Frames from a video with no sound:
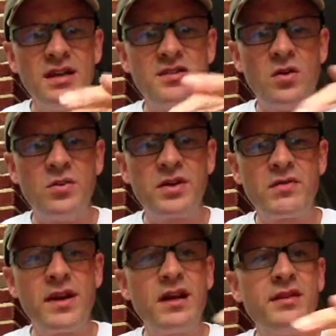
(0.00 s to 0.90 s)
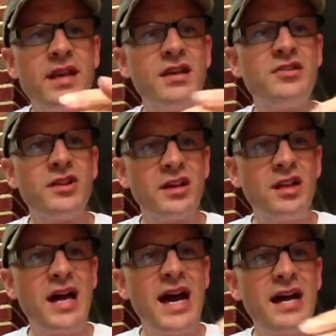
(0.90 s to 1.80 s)
holding around the edge of the
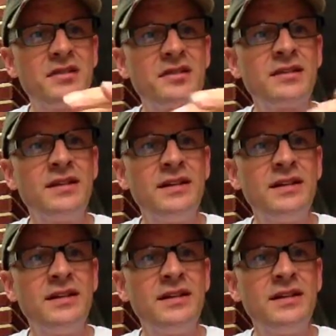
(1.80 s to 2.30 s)
glass.